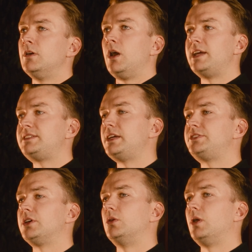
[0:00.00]
I'd say
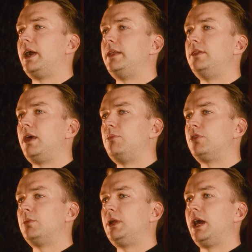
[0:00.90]
so, and
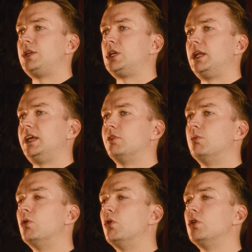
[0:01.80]
probably actually even
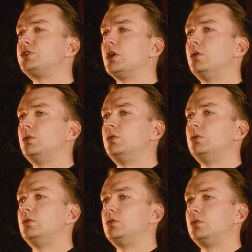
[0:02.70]
more so